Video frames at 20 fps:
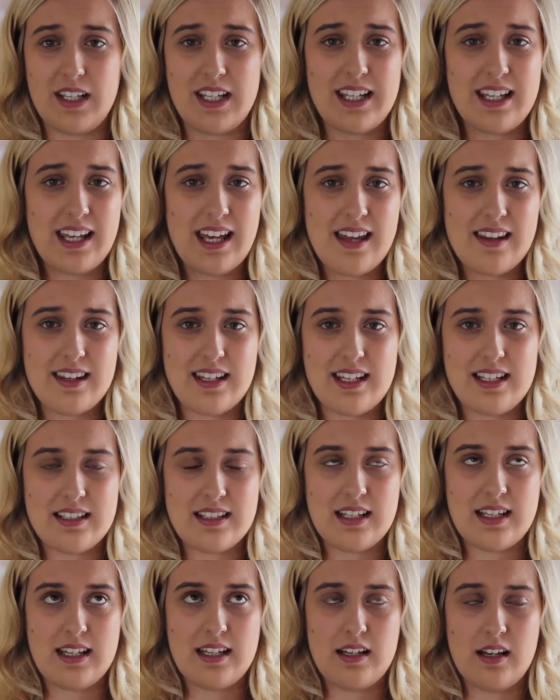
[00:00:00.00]
it. You can get these
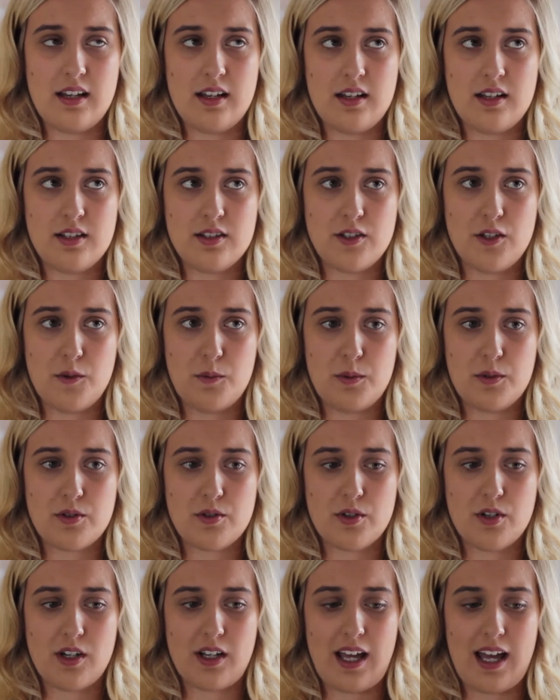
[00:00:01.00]
in
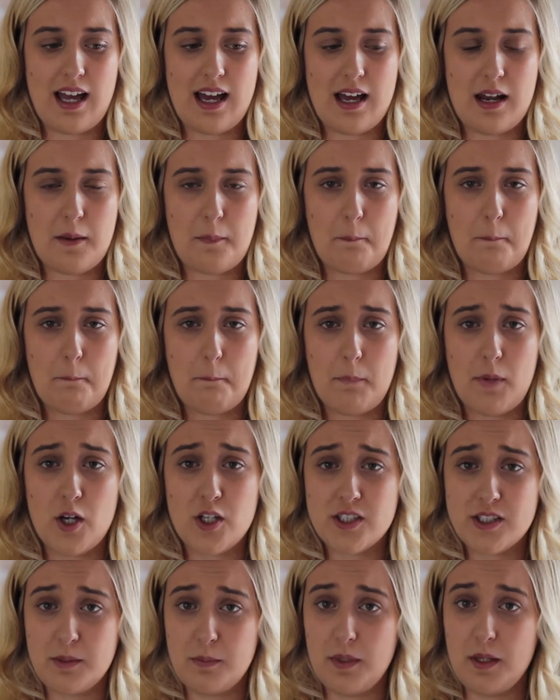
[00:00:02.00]
Superdrug and
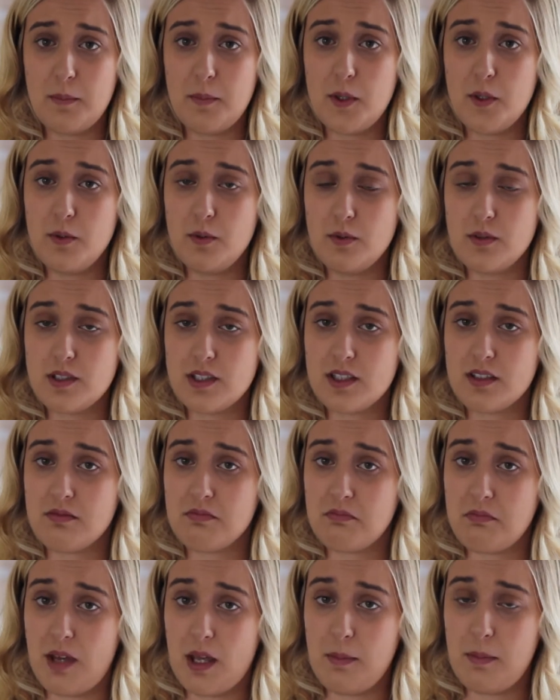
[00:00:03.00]
possibly Boots,
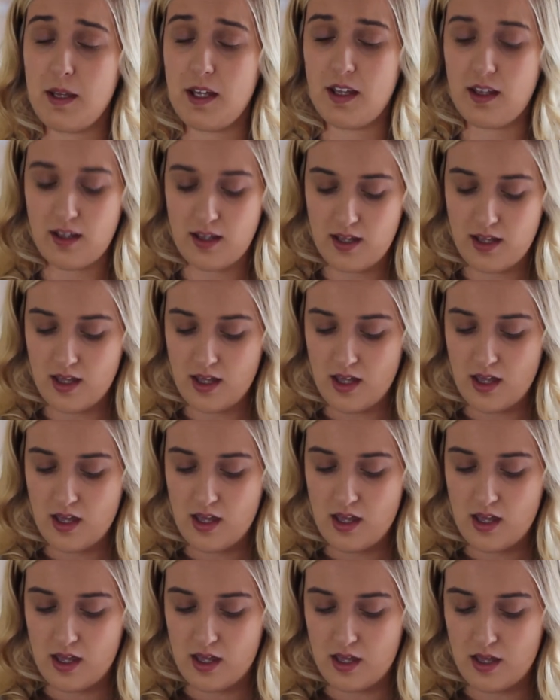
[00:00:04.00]
maybe.
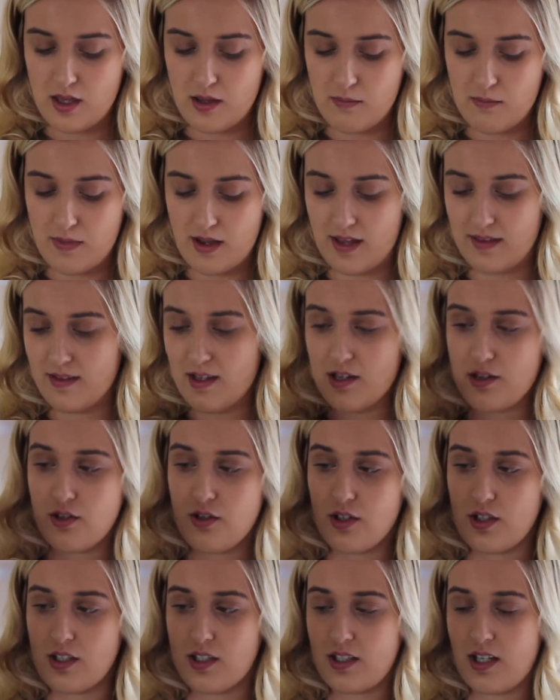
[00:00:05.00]
And they're
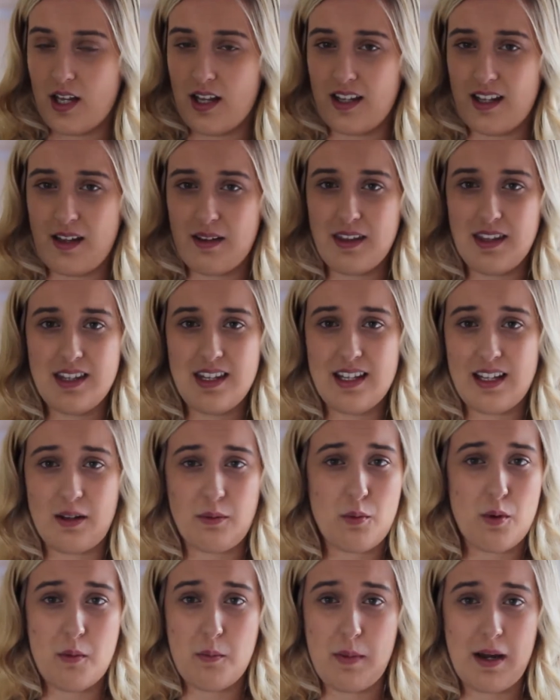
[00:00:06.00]
just, I think they're
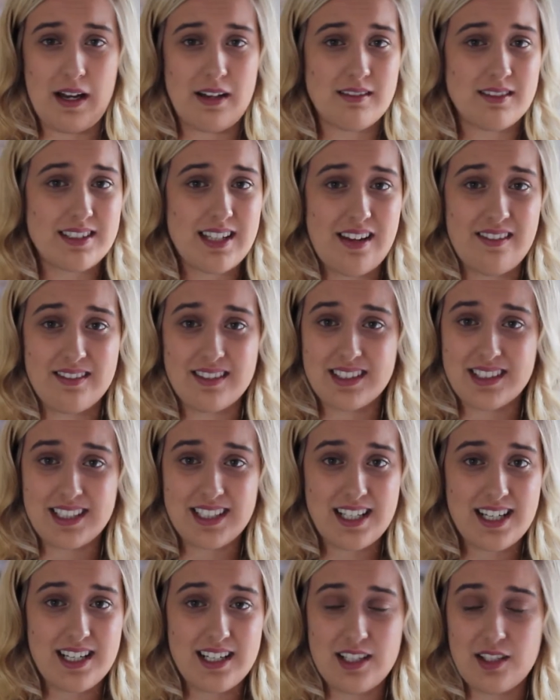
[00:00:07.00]
like £1.70
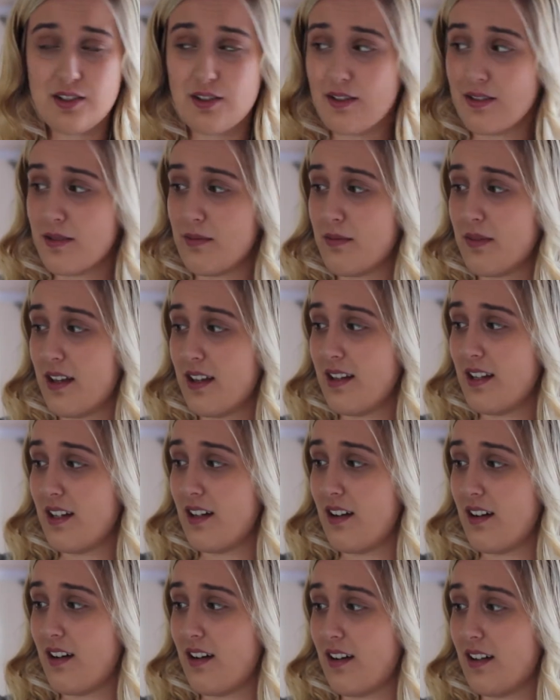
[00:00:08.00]
each or something, they're
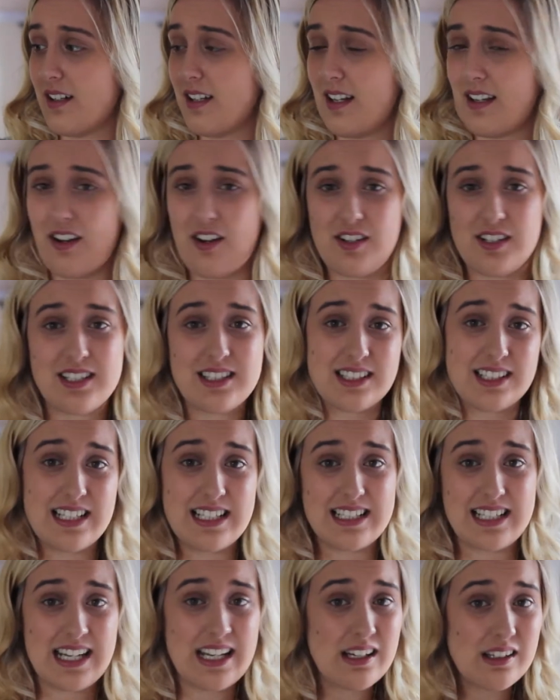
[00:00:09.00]
not, and they have got these in
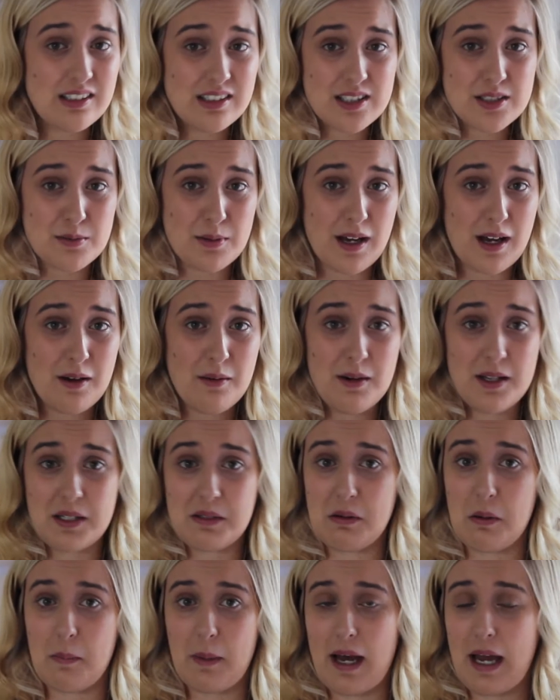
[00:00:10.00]
a deal as well where
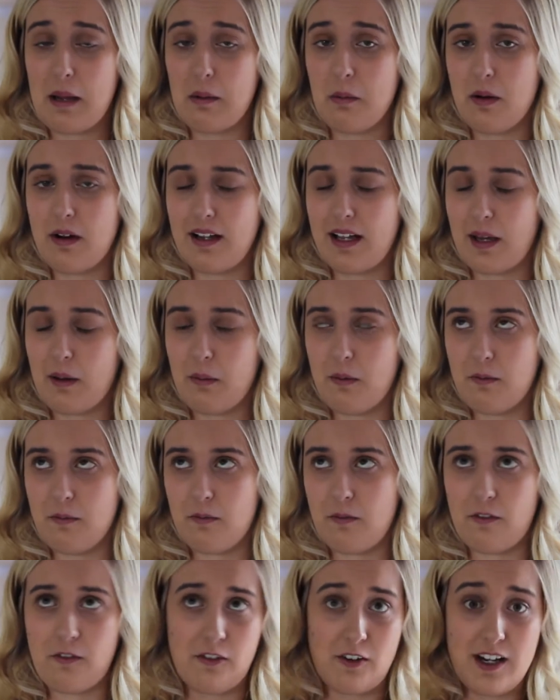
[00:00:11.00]
they go buy one, get
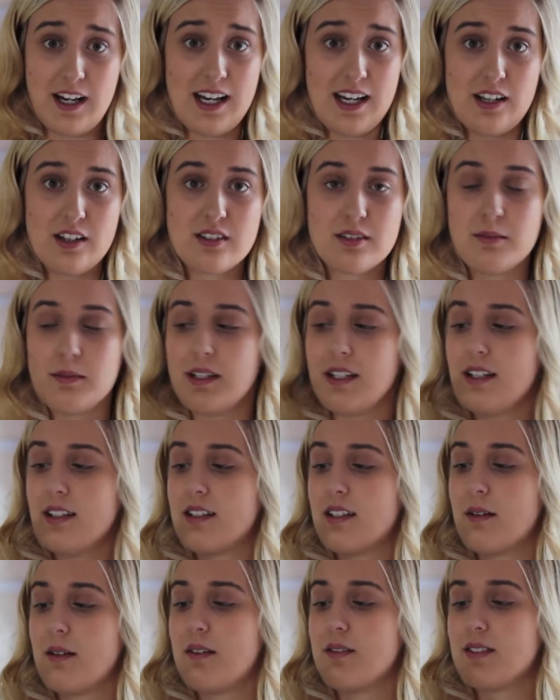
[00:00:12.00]
one free or something,
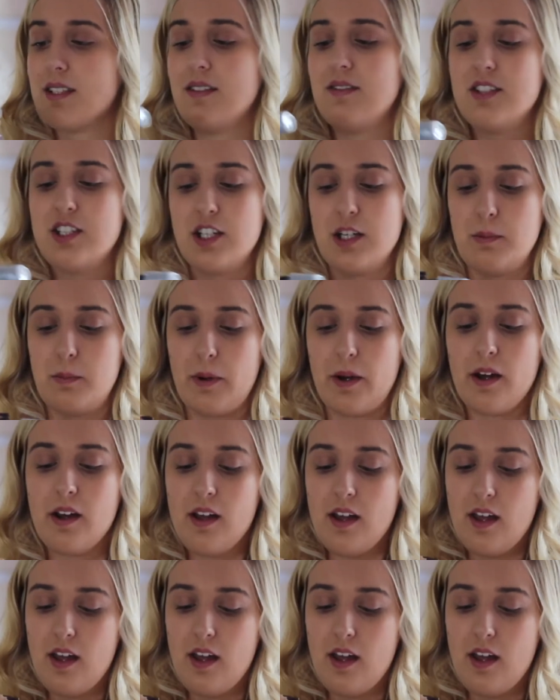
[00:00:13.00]
so it was even cheaper.